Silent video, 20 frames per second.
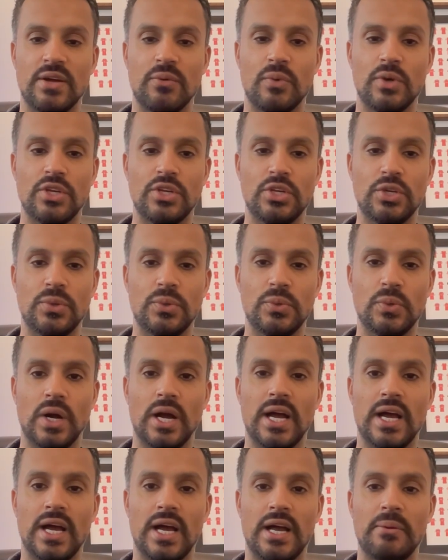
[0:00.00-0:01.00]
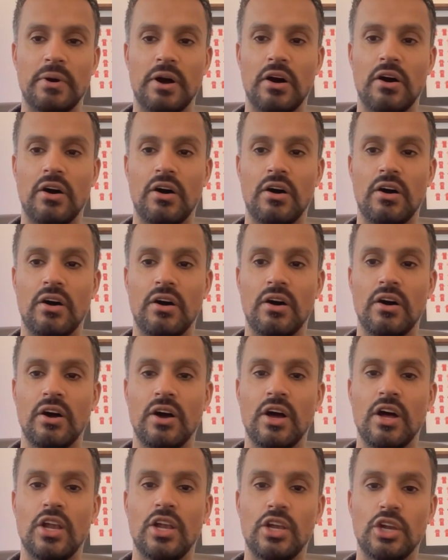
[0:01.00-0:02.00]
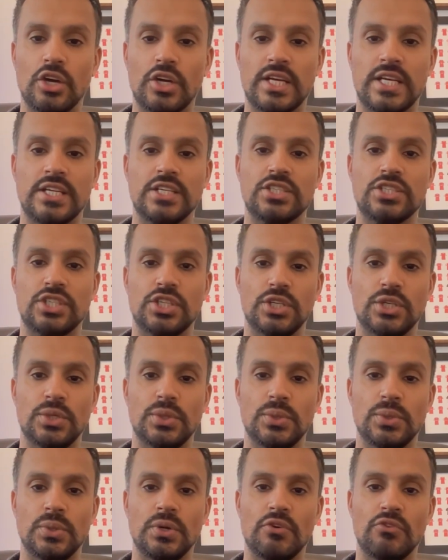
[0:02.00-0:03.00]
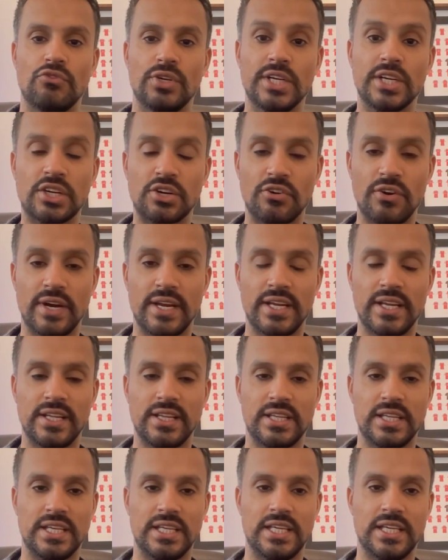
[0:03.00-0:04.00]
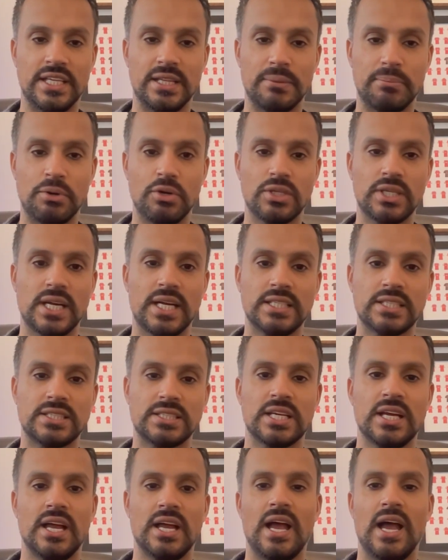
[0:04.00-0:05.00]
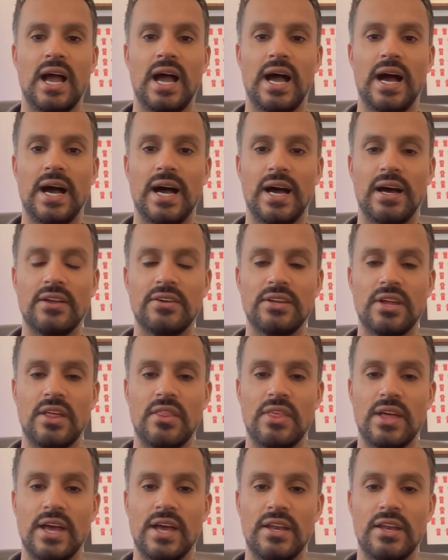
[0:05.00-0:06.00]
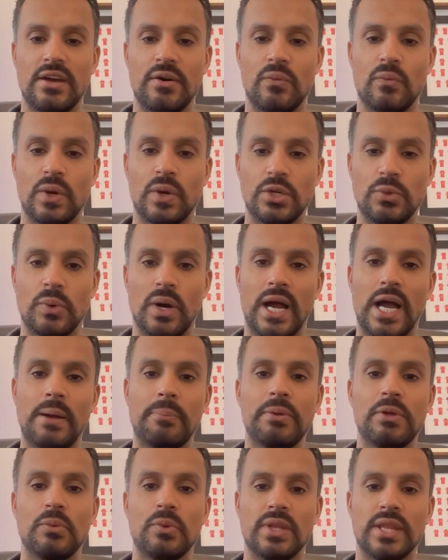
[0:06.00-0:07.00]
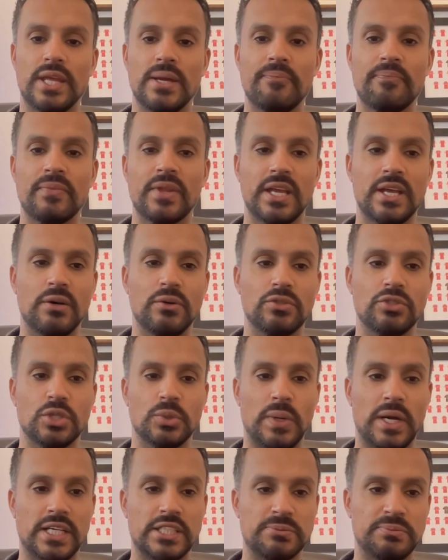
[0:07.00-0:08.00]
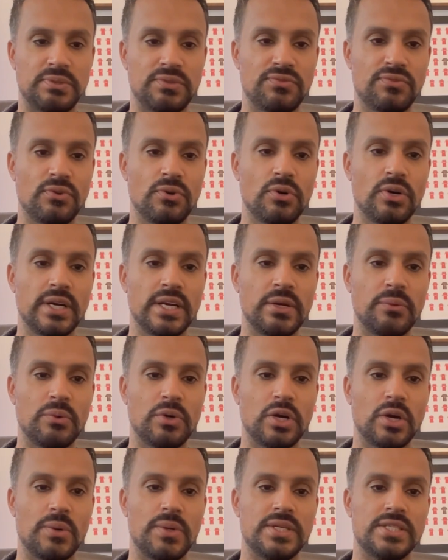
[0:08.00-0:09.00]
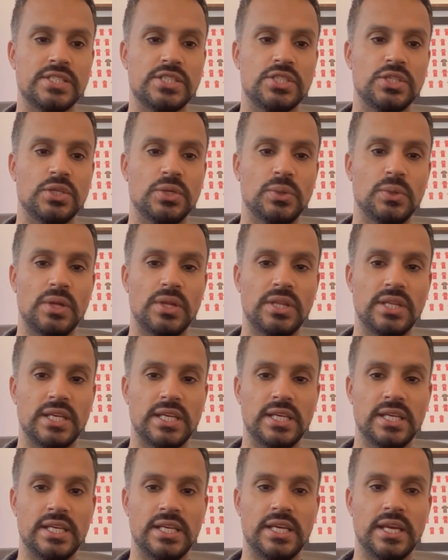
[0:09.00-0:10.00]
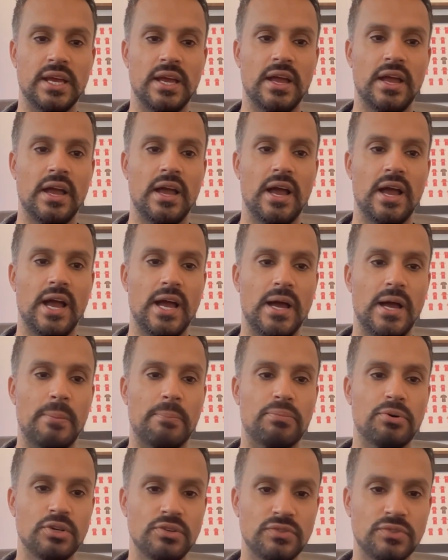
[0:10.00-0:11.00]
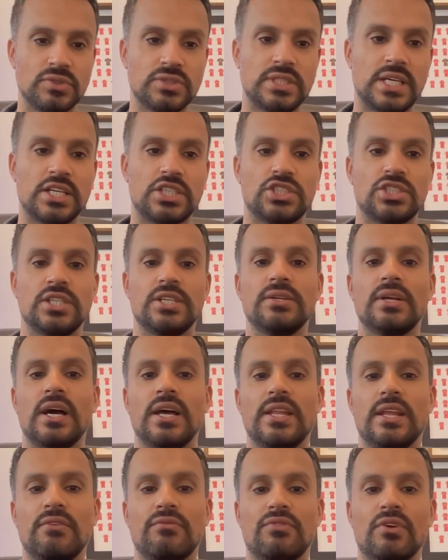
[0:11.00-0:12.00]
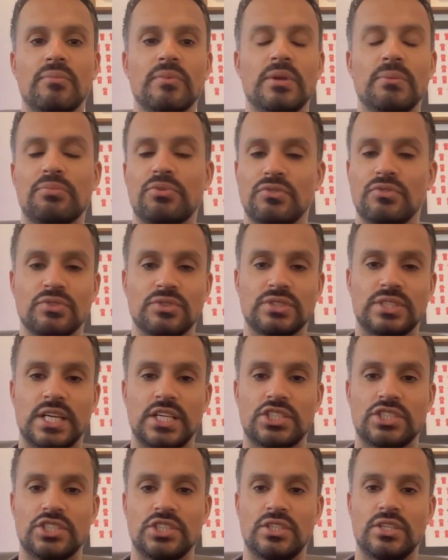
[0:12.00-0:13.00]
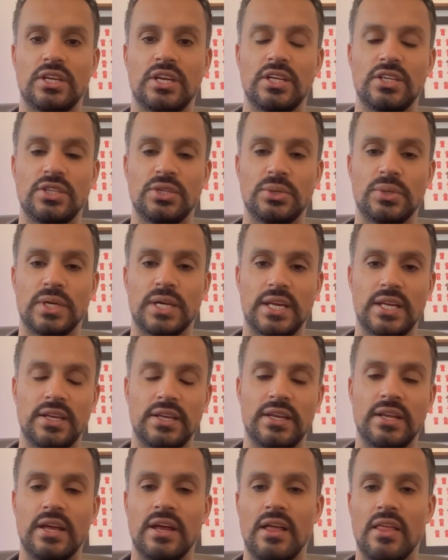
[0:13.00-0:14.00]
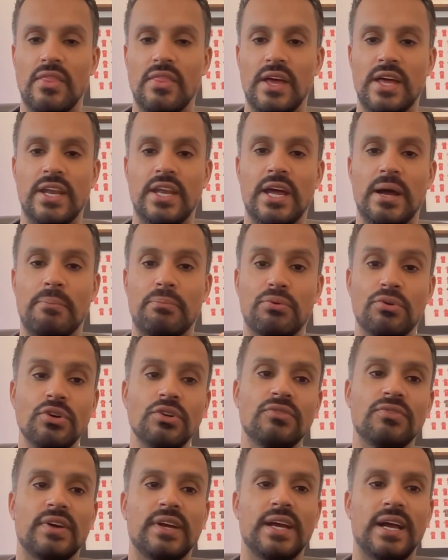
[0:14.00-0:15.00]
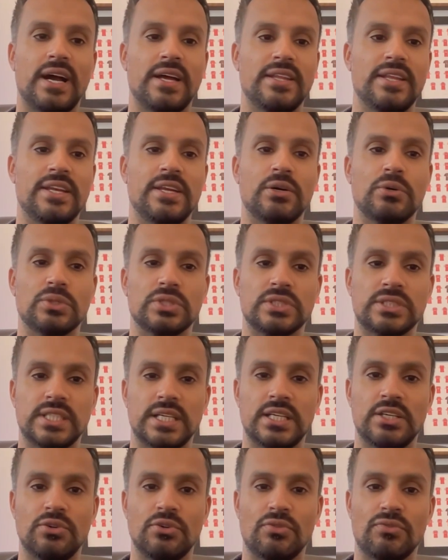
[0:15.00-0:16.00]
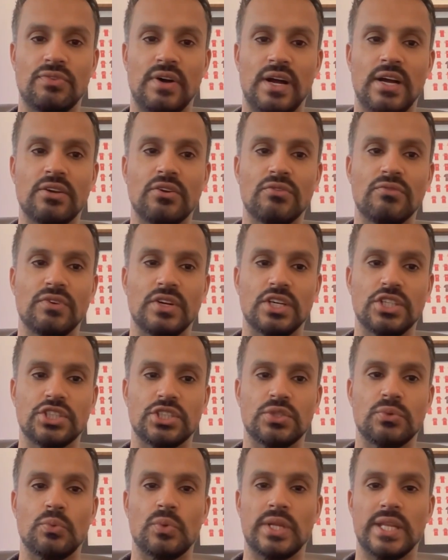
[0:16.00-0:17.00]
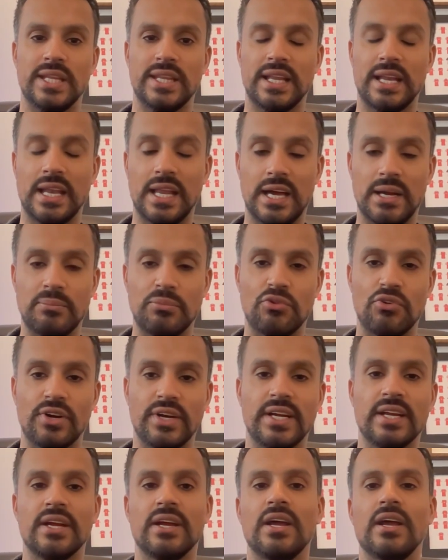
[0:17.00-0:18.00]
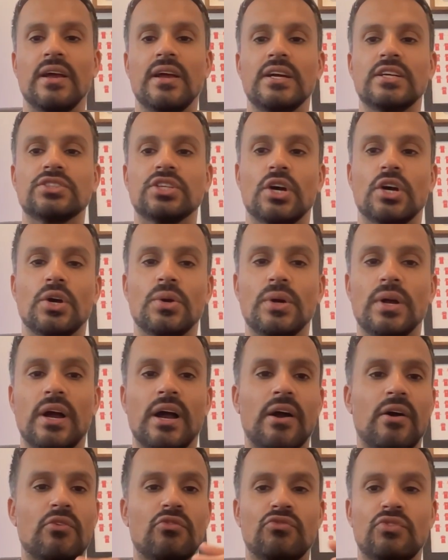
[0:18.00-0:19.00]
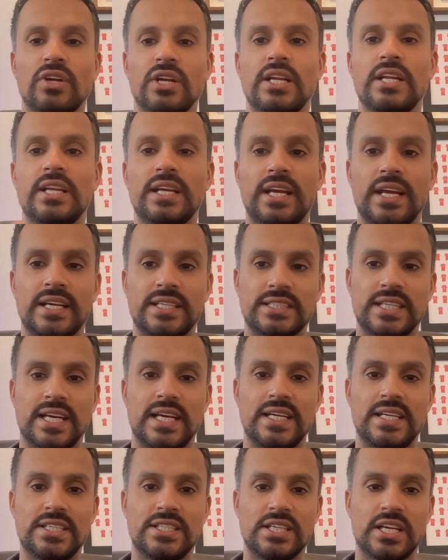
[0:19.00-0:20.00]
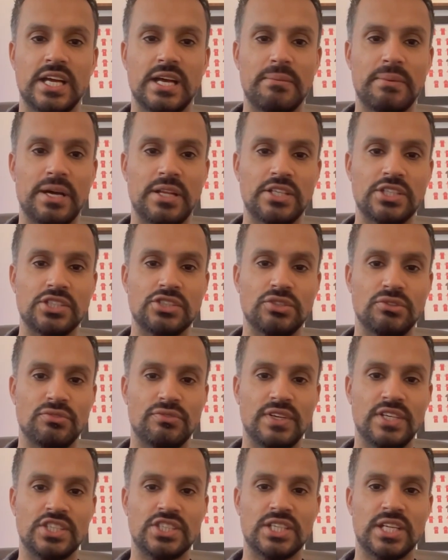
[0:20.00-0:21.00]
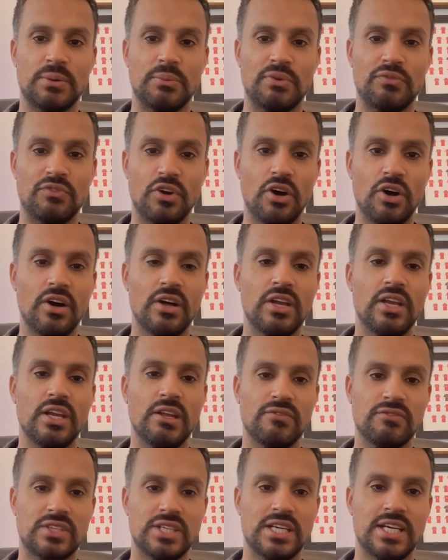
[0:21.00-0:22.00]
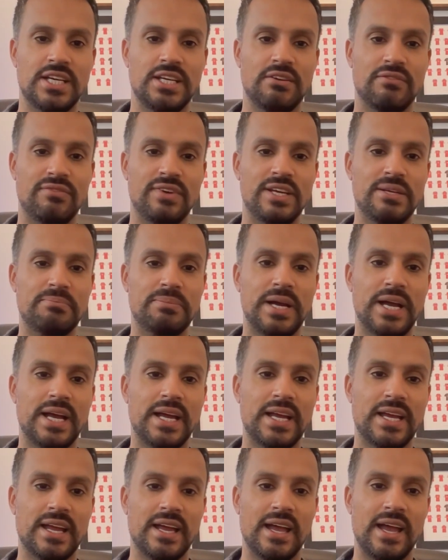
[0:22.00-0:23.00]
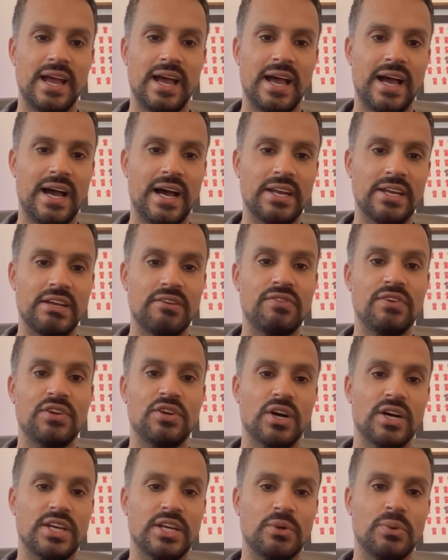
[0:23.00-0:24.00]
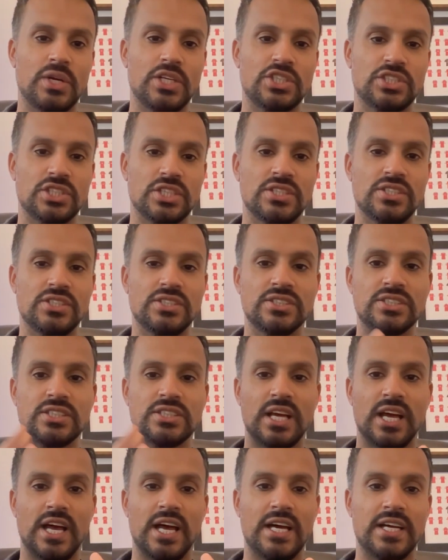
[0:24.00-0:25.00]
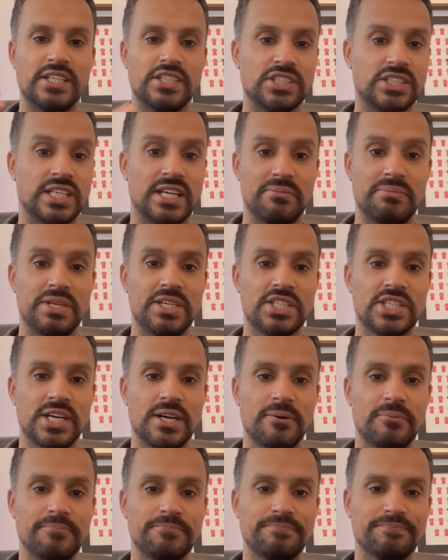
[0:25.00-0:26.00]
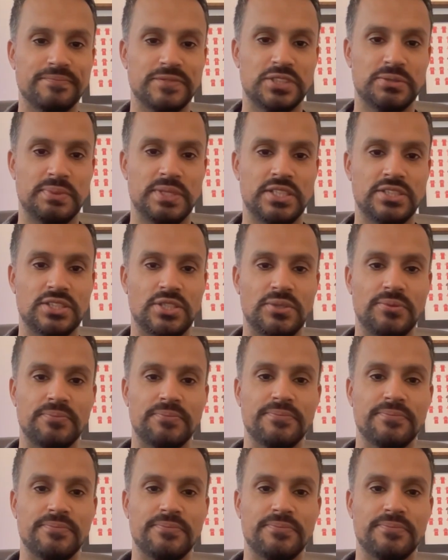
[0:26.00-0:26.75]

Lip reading: when you are looking to recreate the podcast. And then when you are happy with it, it will do as before. It will go into the approval section, and then from the approval section you can then approve it, and then it will sit your final version within the library. So really excited about this new feature that we've got. Love to hear your feedback, and if you've got any questions, just give me a shout. Speak soon.